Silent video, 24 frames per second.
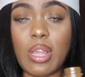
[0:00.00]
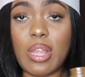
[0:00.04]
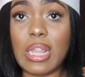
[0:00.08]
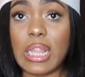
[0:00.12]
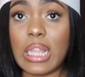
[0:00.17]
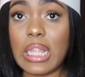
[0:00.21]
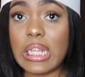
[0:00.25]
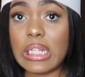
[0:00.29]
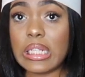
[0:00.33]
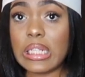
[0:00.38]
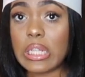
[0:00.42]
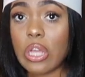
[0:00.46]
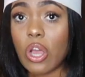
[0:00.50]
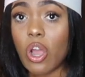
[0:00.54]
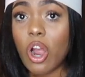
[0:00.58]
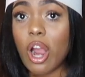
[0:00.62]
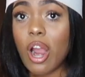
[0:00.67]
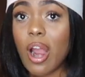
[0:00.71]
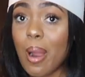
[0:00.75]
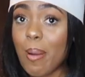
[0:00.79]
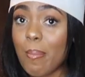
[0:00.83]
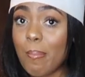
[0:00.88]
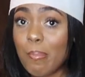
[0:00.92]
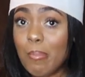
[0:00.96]
These
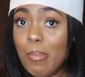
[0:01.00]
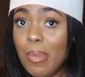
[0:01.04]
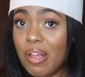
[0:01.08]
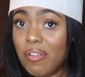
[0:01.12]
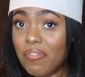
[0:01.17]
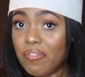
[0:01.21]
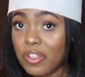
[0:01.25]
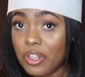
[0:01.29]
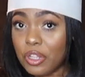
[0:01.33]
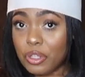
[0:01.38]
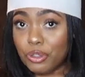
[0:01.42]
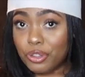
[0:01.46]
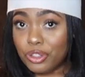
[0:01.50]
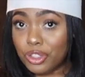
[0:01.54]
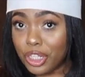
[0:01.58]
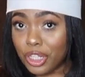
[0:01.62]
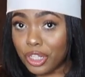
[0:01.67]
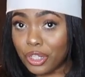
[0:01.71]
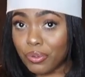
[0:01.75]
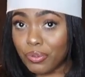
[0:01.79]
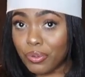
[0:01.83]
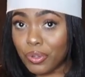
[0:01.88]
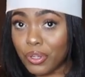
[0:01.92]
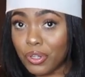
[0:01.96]
are buffalo
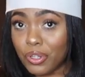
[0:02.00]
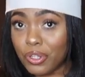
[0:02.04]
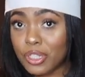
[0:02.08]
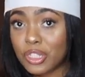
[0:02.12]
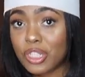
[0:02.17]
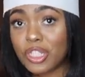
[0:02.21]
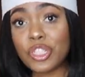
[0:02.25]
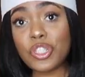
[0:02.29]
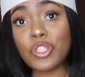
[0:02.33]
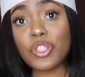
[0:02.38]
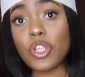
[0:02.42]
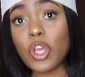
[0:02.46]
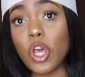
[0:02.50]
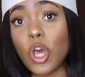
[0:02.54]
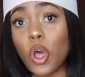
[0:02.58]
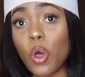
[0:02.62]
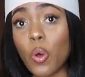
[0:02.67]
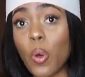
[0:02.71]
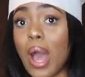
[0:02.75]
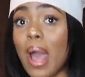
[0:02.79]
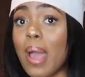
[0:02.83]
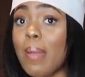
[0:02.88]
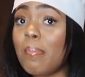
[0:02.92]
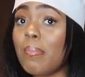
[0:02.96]
chicken rolls,
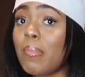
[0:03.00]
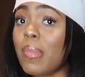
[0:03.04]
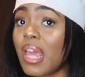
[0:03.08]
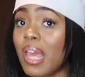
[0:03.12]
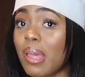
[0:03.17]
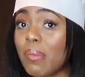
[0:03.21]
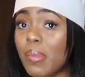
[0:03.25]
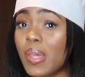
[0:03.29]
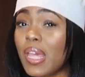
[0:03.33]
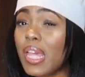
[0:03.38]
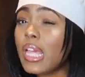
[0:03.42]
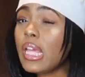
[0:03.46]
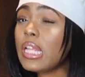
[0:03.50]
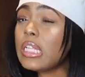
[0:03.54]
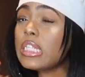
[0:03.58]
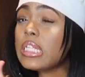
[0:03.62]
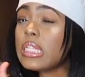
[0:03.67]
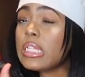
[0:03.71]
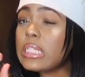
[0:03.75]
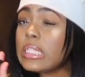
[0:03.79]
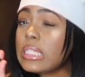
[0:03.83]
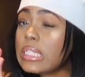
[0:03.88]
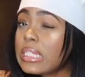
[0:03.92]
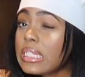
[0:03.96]
so I may be
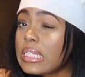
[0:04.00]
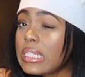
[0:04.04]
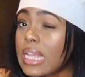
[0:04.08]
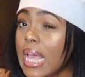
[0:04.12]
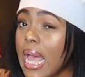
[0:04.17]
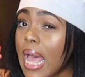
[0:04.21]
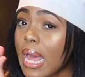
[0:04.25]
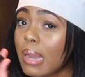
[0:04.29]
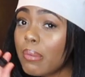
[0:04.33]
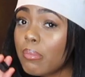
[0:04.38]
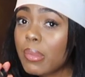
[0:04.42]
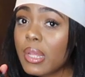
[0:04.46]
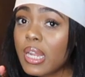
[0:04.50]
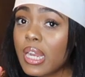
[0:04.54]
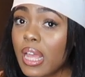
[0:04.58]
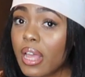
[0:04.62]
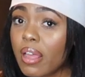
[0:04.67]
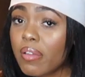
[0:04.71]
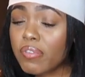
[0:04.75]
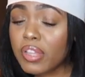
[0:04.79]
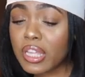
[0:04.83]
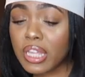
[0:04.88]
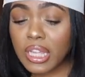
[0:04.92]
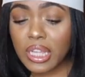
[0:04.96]
just a tad bit
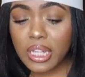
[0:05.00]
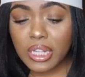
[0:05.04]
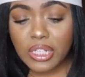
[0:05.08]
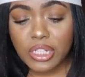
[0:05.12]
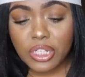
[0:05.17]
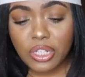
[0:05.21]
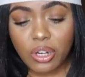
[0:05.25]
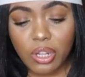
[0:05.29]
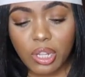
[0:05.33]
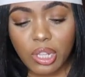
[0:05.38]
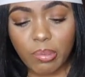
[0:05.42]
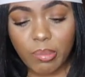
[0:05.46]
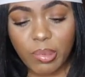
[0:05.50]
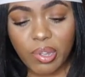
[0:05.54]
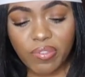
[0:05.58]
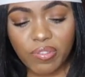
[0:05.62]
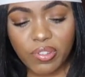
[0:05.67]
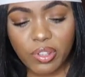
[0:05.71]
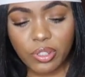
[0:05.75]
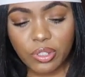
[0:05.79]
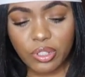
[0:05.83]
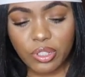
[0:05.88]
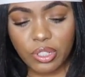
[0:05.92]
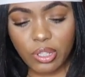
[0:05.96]
heavy-handed on the
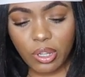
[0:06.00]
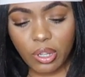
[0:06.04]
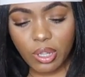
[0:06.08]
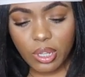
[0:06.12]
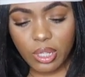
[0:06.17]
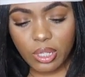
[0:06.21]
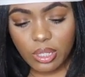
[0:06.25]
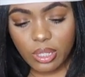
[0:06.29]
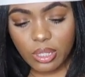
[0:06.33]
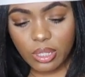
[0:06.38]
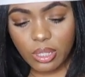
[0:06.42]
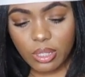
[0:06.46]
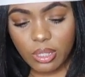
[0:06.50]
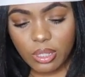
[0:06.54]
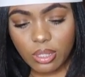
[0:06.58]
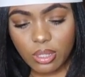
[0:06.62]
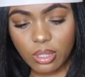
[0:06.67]
buffalo sauce.